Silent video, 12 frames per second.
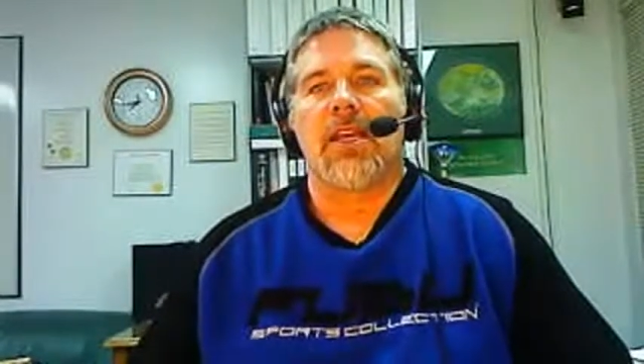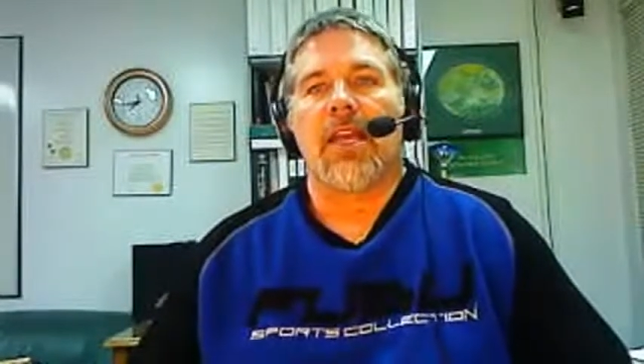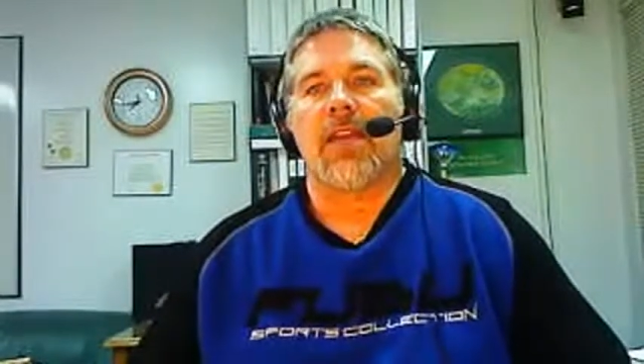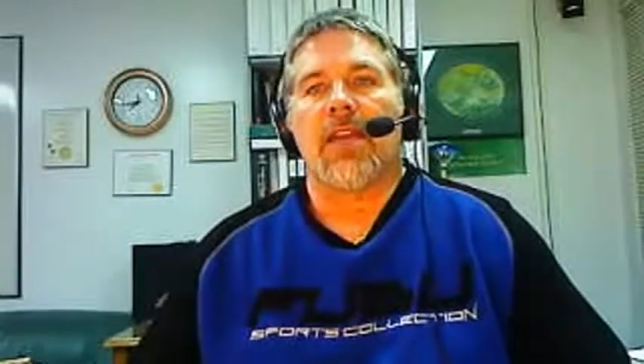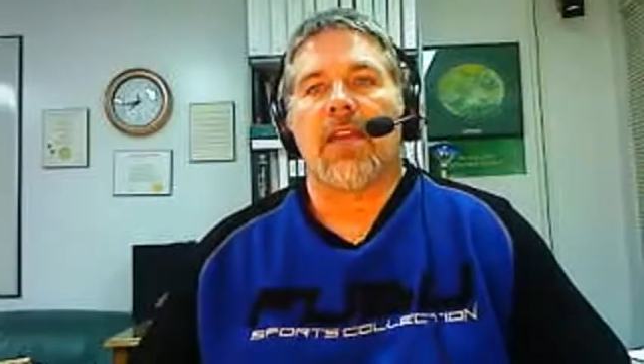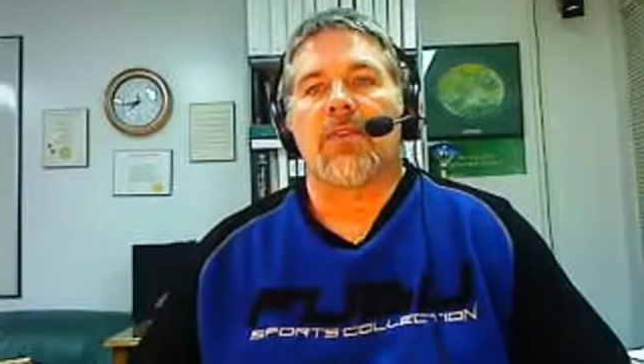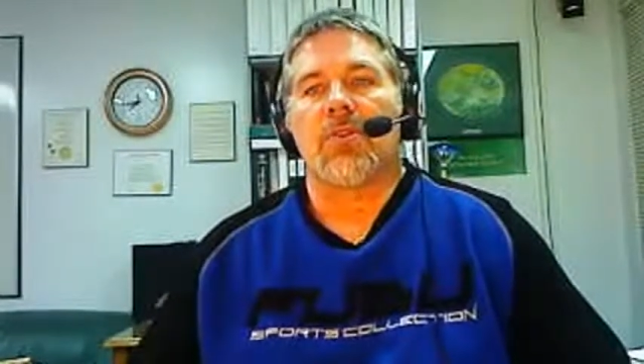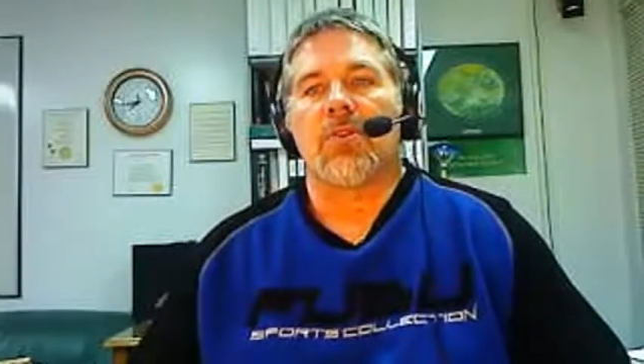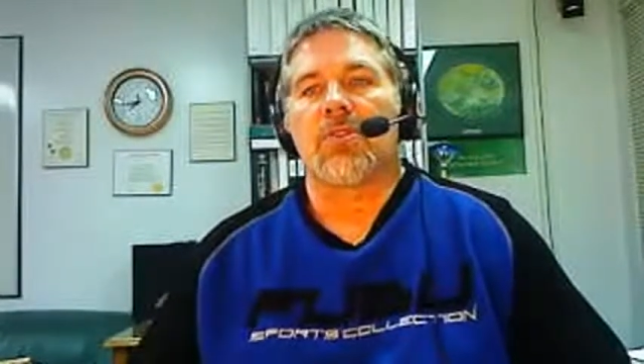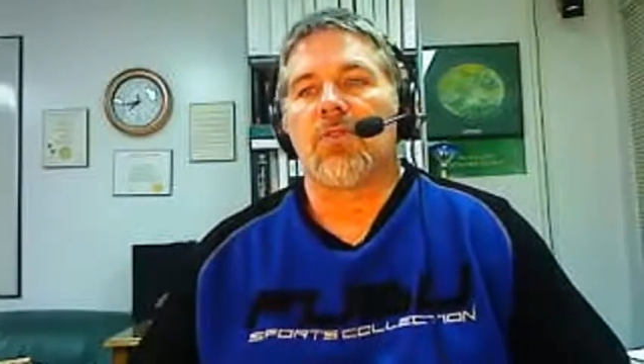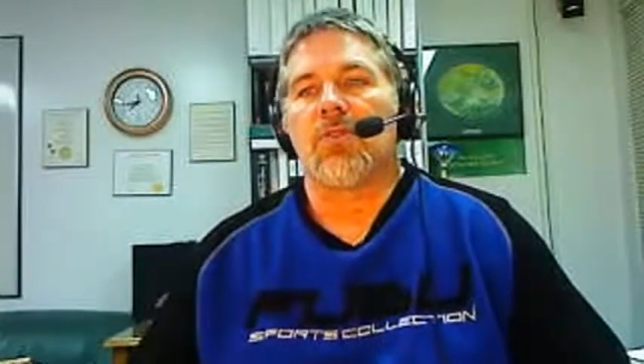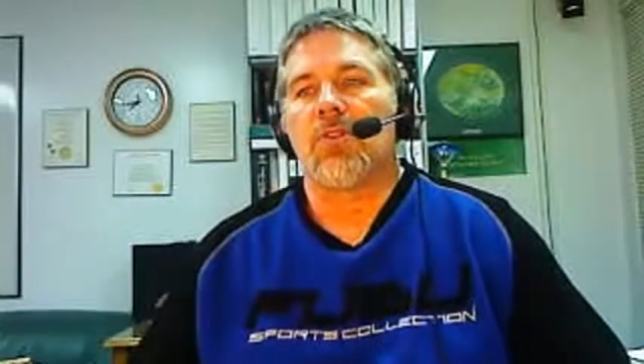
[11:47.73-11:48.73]
and for
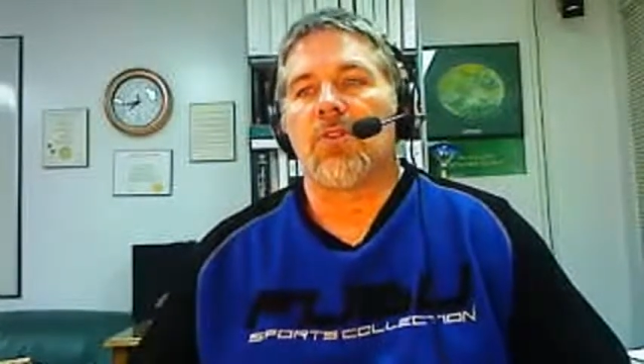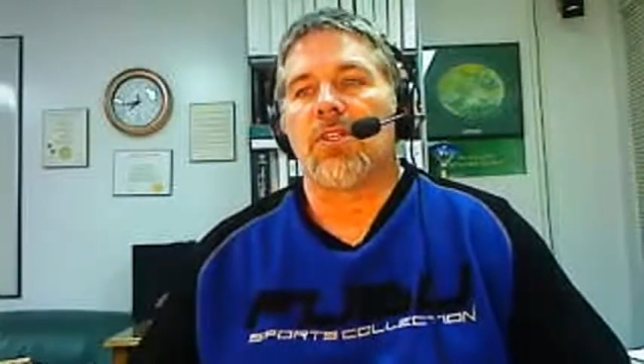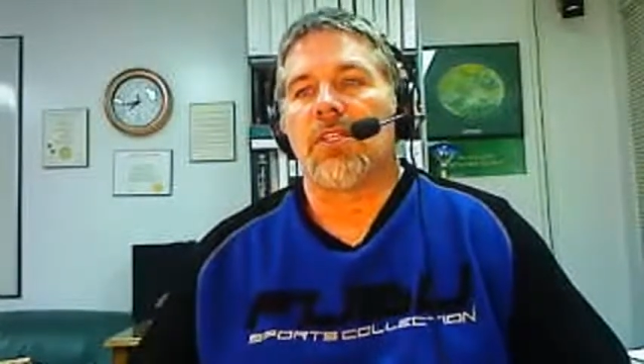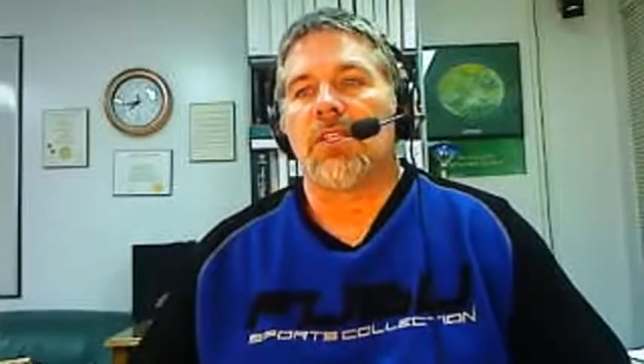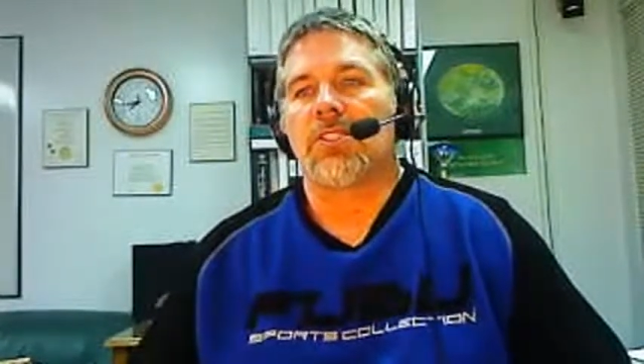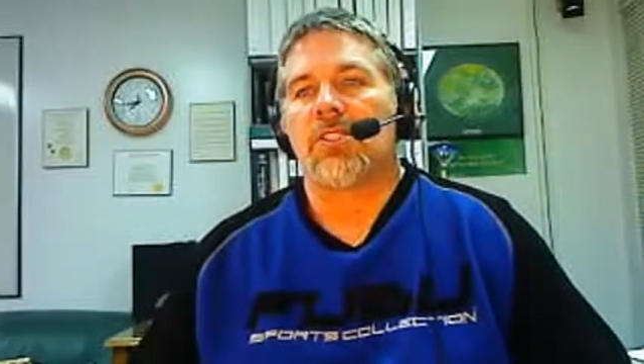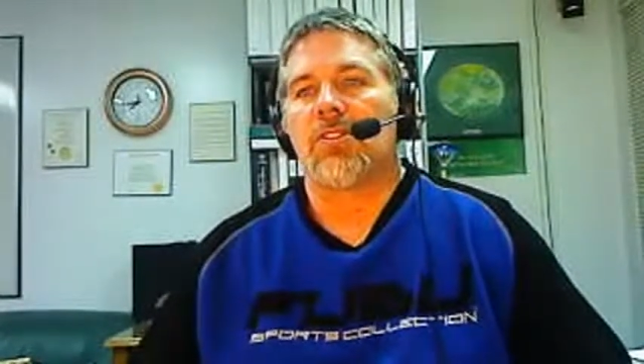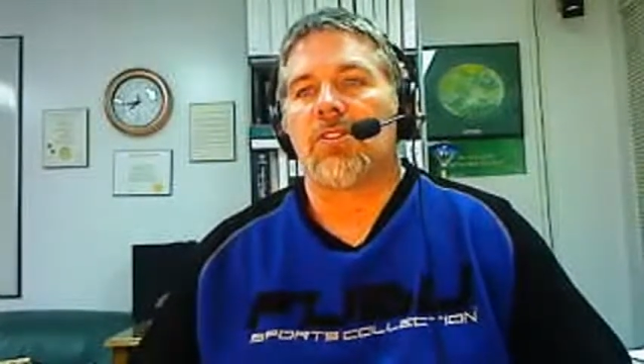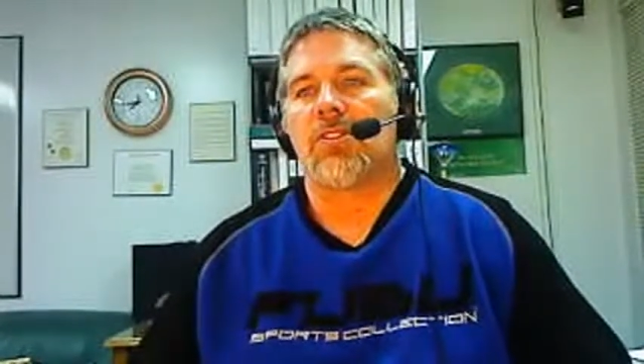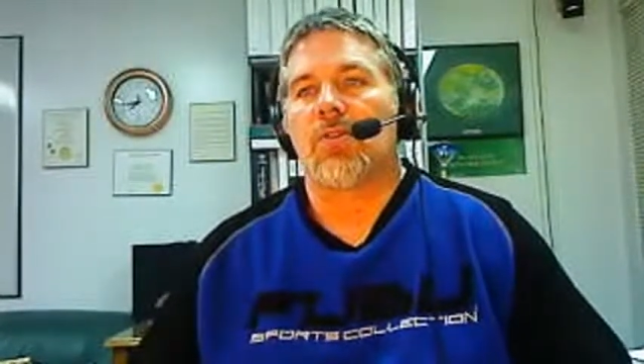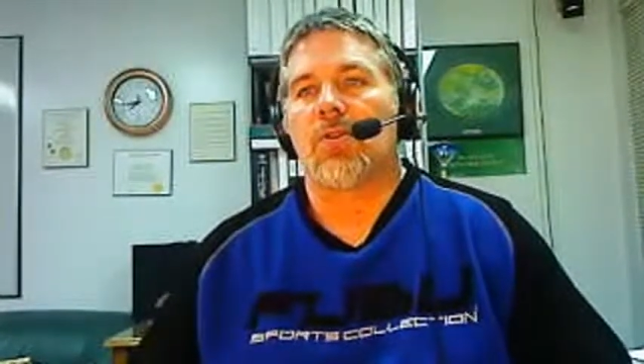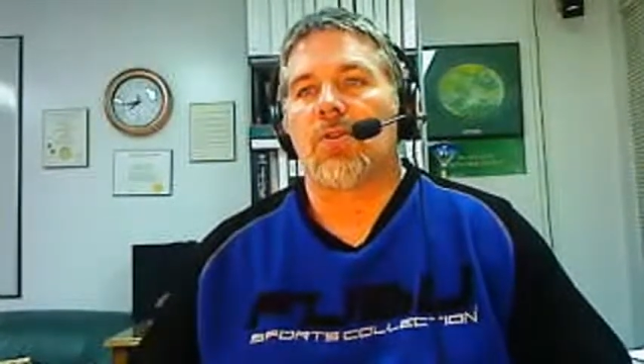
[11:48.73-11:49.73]
those of you that are listening to
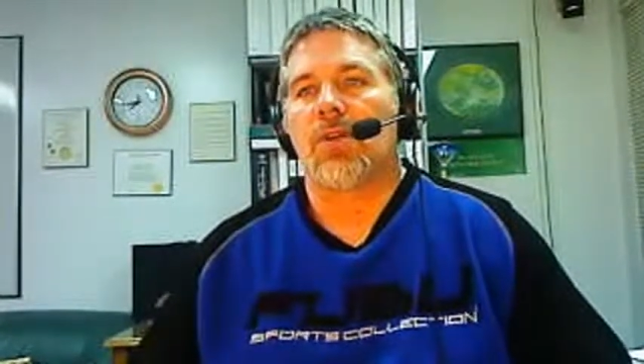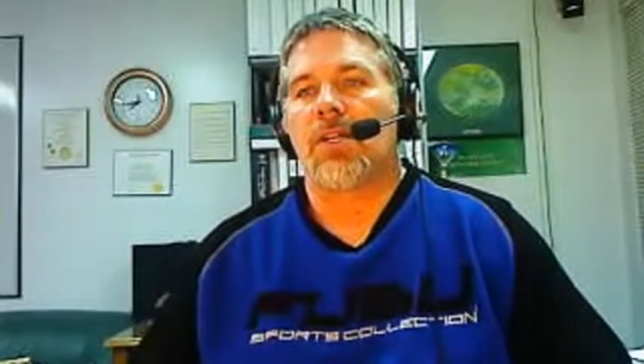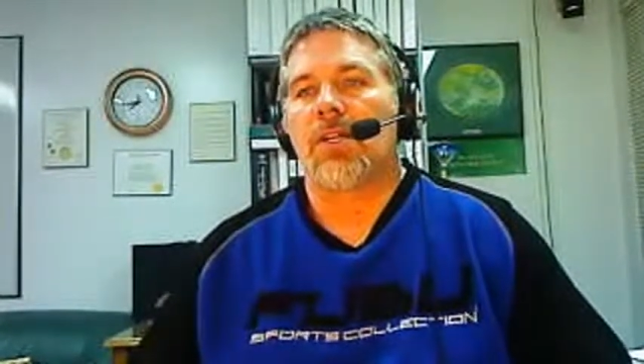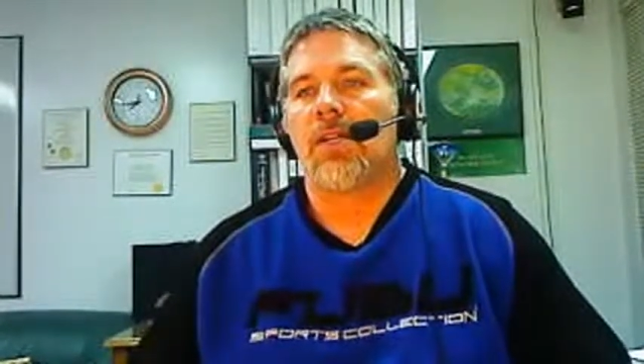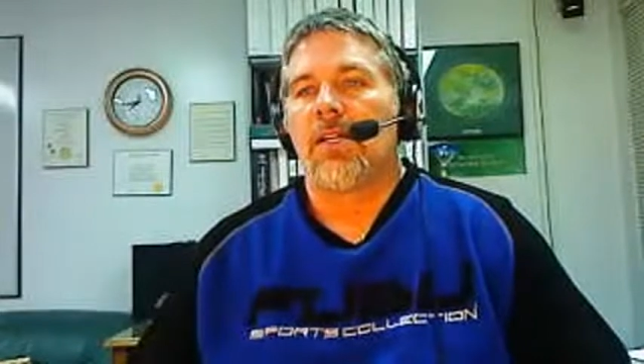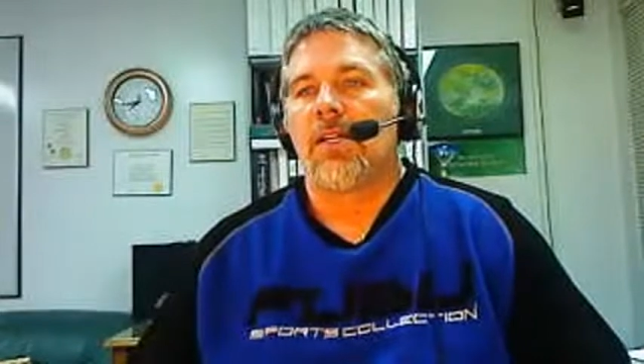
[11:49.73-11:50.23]
the recording,